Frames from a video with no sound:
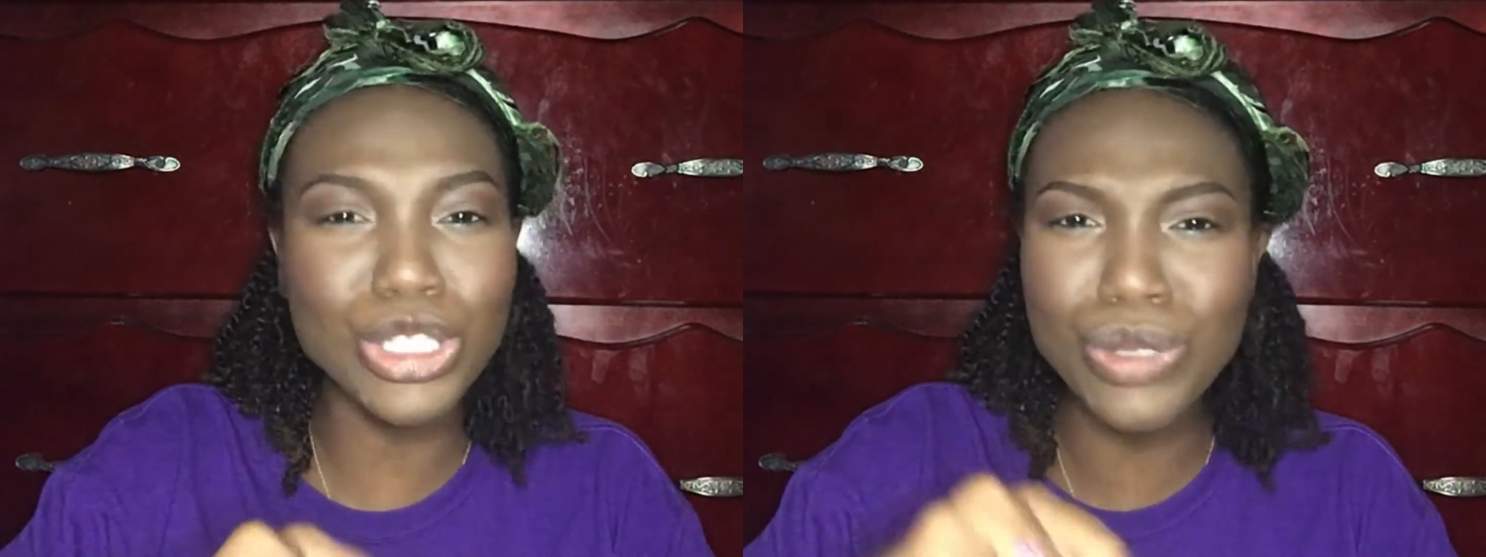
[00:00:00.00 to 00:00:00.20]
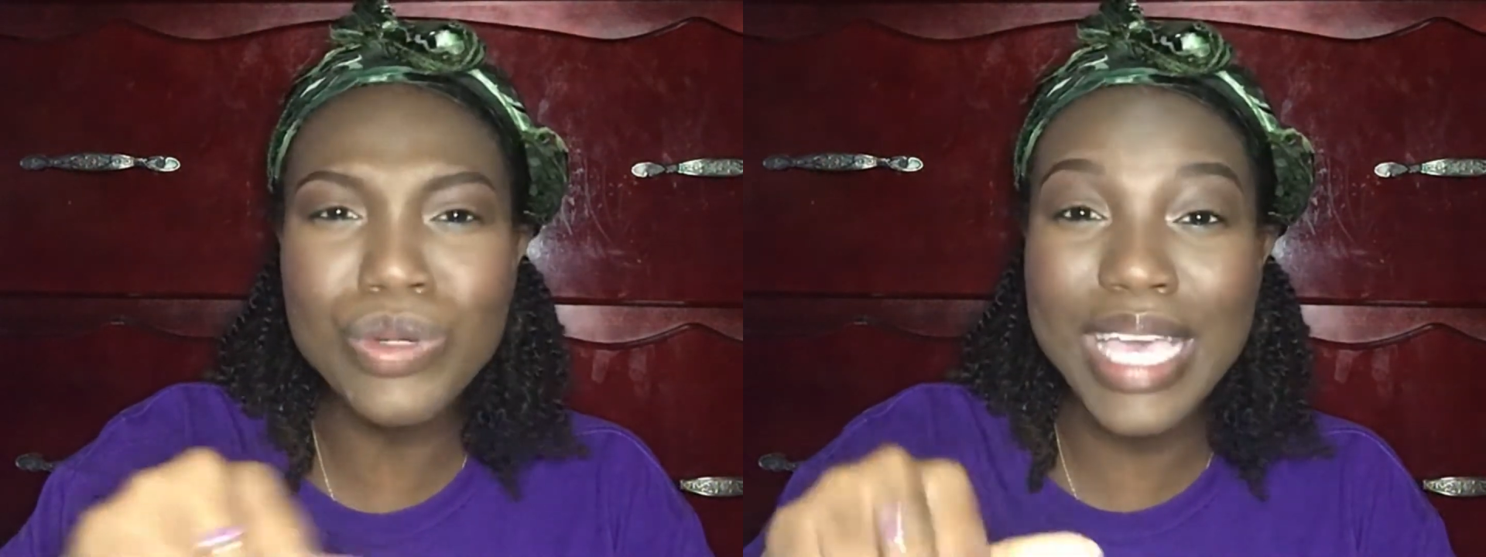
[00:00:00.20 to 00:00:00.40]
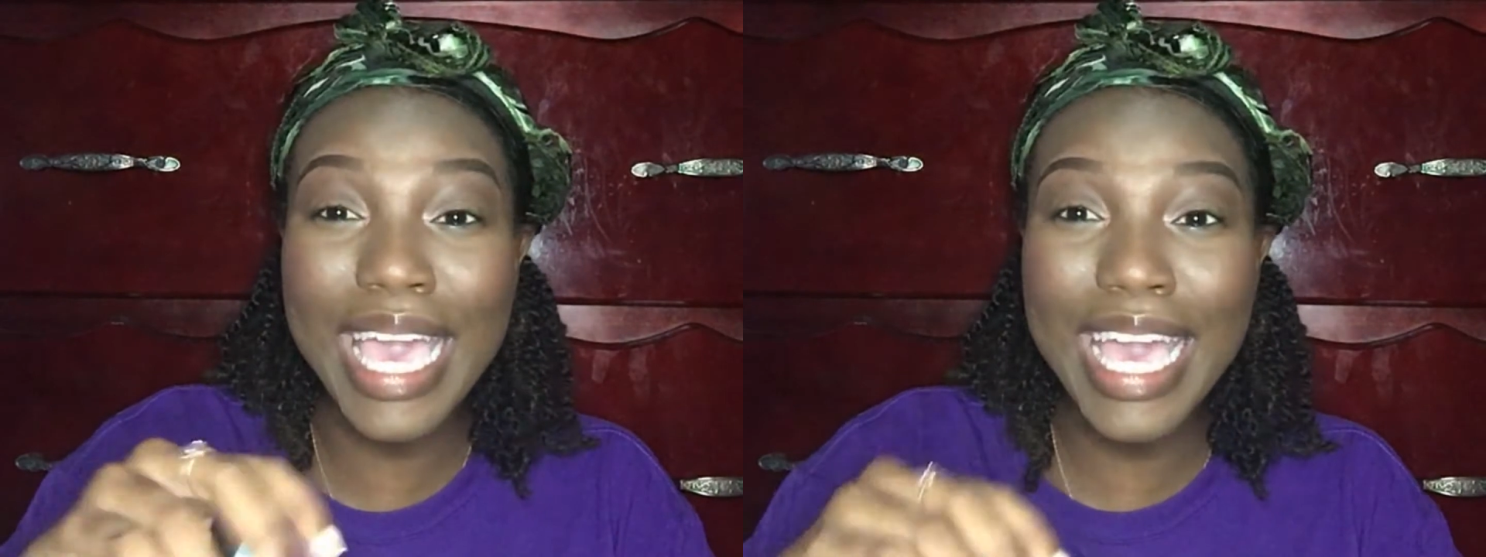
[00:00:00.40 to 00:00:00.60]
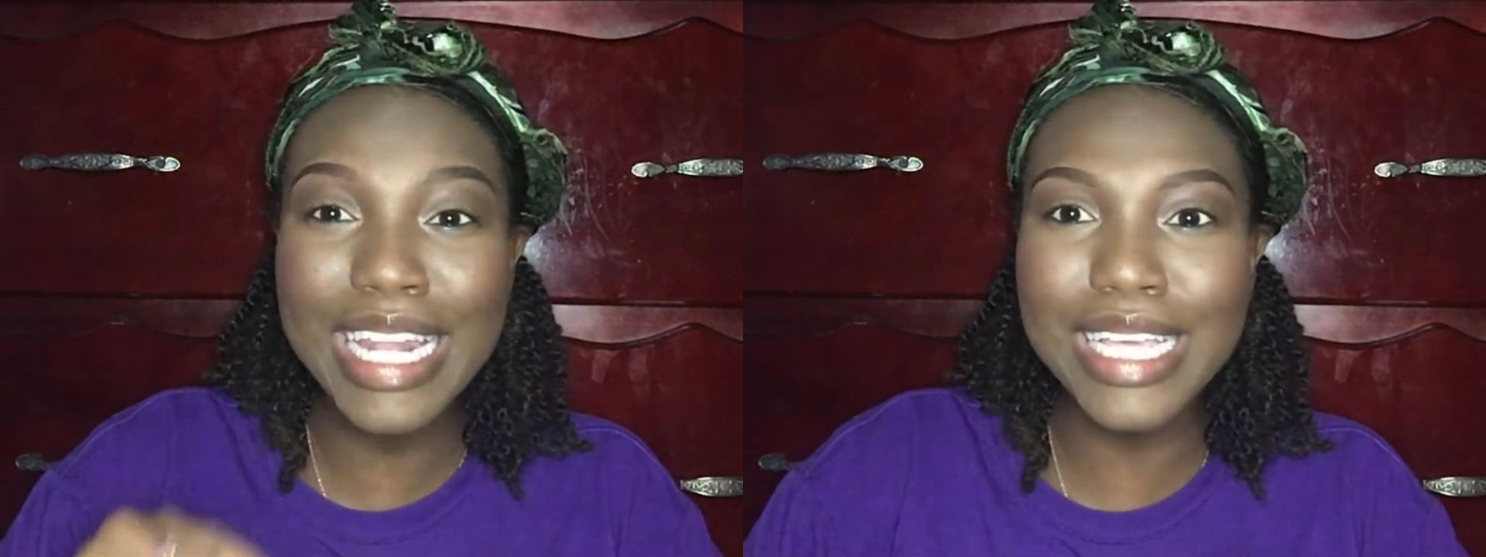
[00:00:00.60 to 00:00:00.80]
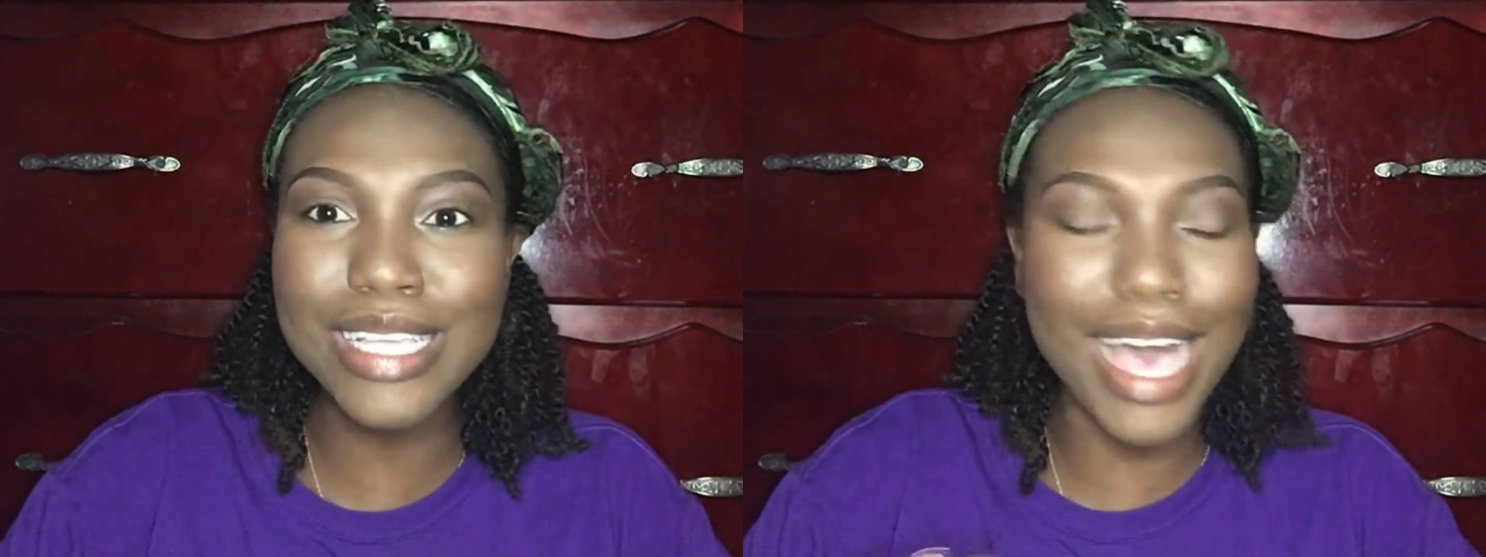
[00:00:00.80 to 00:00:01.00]
do
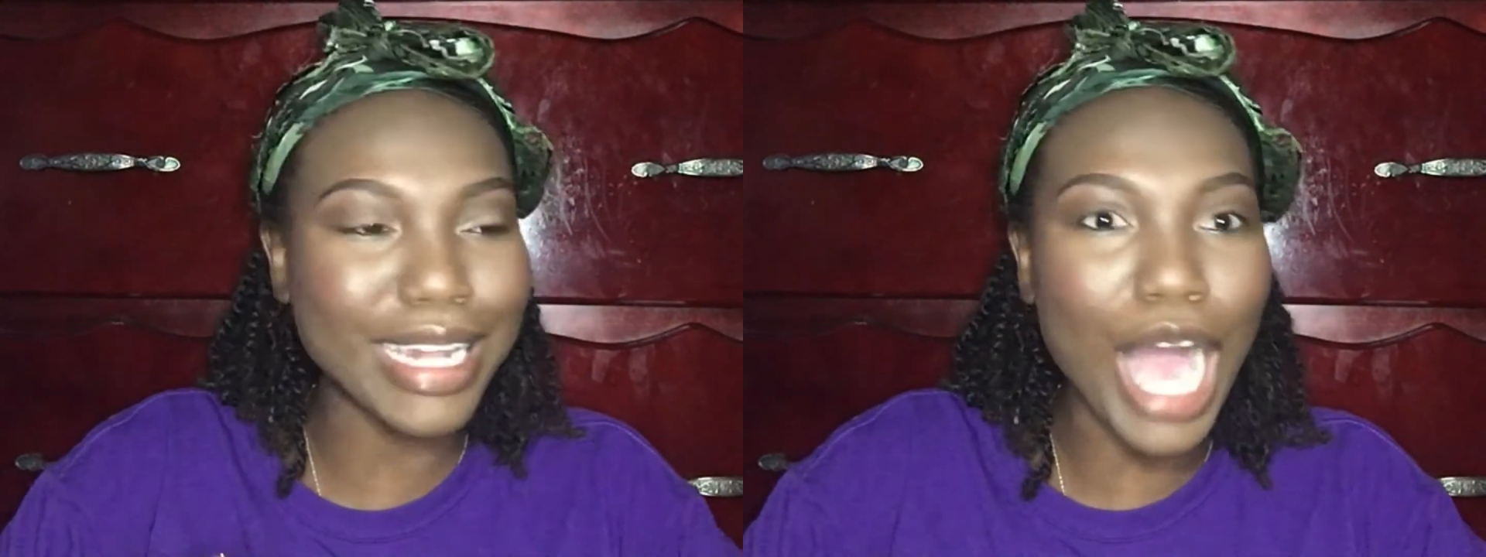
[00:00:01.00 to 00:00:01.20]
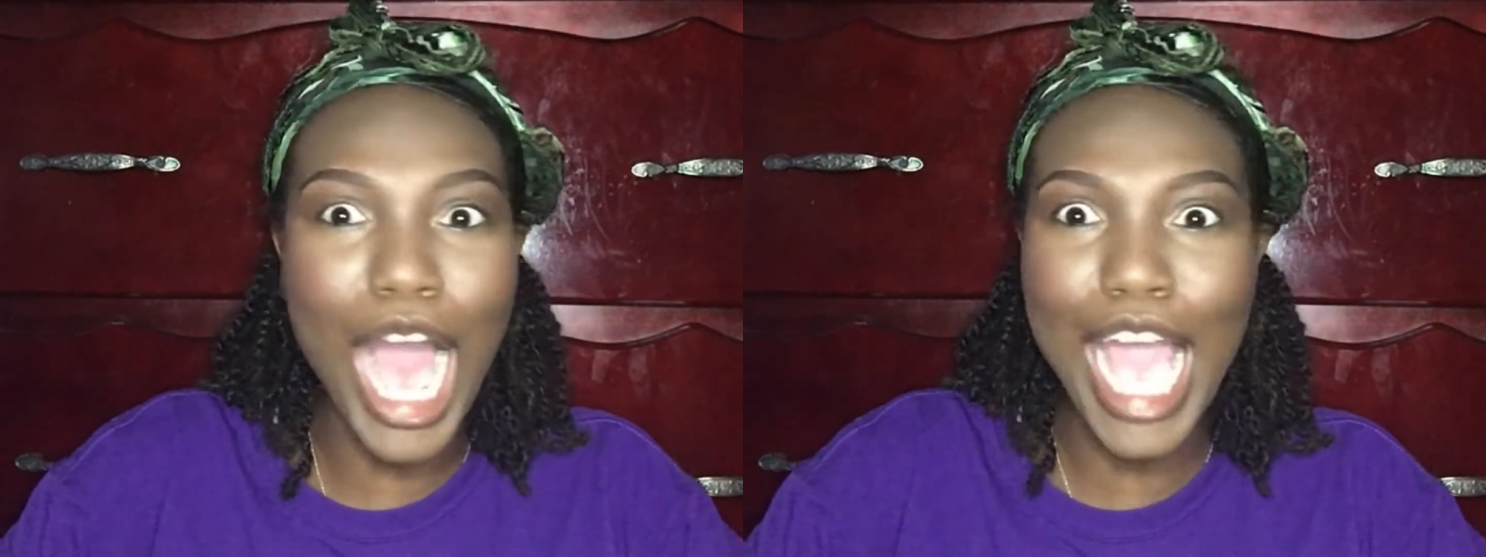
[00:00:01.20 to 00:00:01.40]
gain an